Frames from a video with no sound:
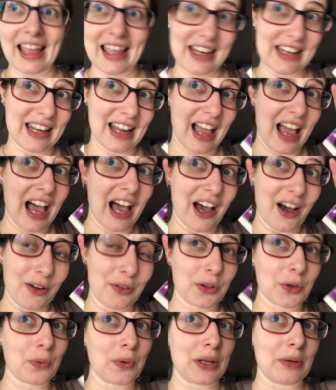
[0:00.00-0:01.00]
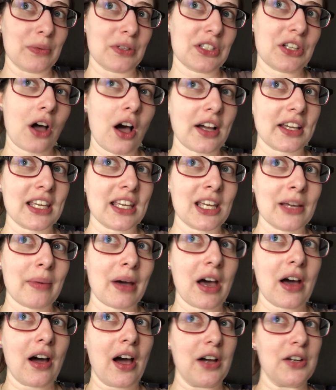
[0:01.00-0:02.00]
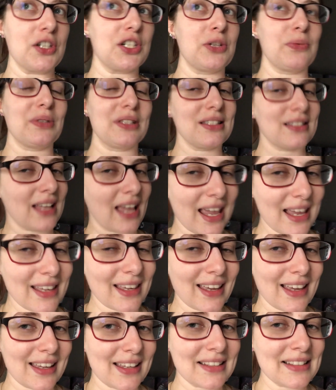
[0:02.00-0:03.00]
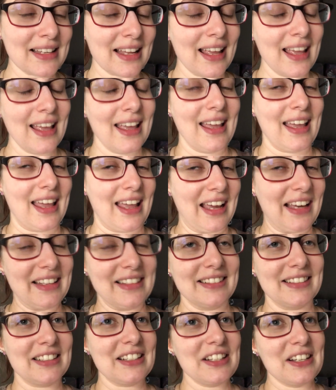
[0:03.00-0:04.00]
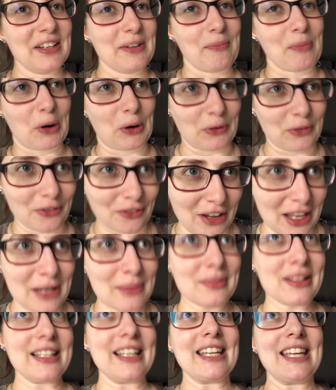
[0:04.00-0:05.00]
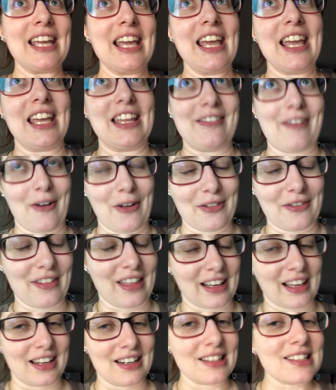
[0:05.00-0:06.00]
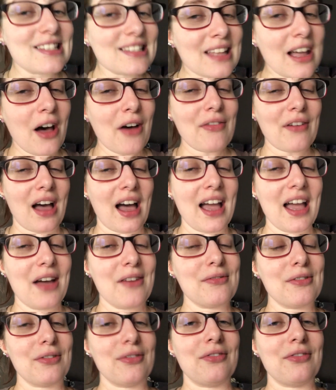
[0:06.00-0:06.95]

and how the queen was talking about how she was taken and her family and all of that kind of stuff, I have a